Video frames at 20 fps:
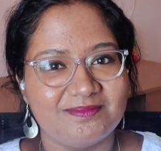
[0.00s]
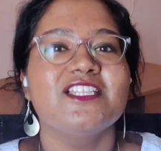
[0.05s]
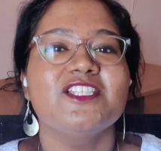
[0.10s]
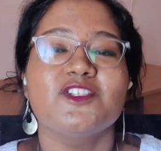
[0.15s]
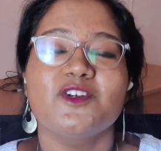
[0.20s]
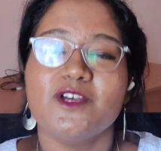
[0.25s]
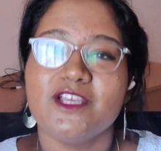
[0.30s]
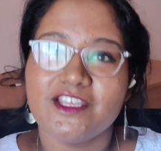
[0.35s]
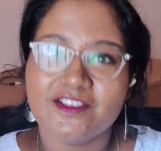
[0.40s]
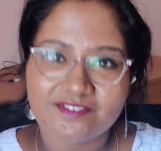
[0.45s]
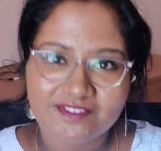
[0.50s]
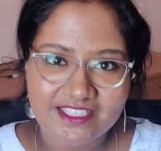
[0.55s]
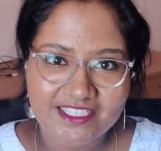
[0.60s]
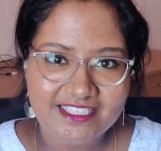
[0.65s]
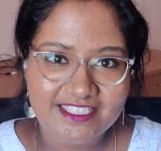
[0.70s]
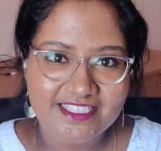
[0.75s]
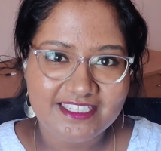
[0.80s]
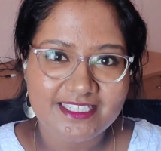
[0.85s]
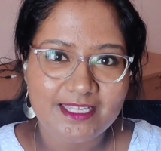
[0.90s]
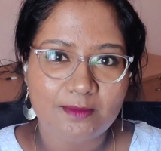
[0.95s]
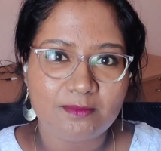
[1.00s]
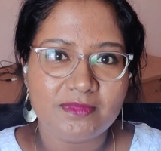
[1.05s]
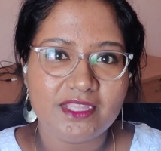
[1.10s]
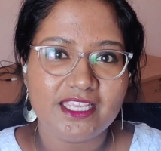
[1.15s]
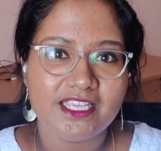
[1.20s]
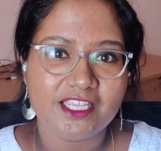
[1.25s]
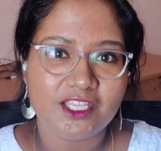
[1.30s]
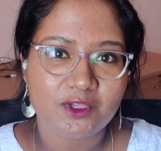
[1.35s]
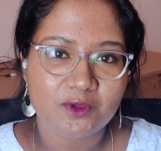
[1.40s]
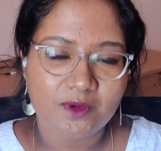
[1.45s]
So if this is
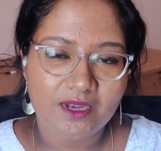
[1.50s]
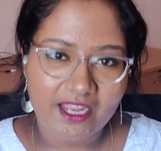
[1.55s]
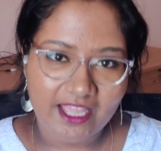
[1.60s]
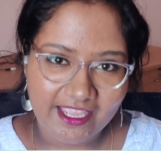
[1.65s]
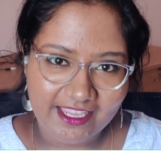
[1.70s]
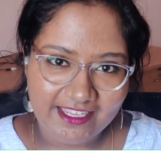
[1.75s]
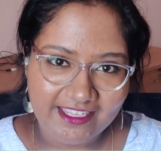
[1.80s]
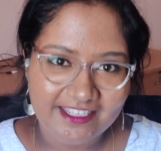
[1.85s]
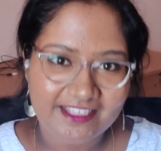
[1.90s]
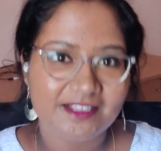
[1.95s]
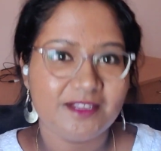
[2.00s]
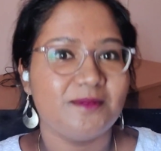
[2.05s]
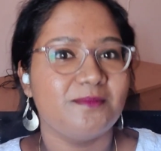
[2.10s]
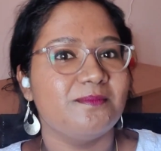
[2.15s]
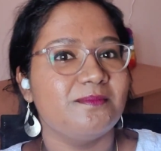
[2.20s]
something you like,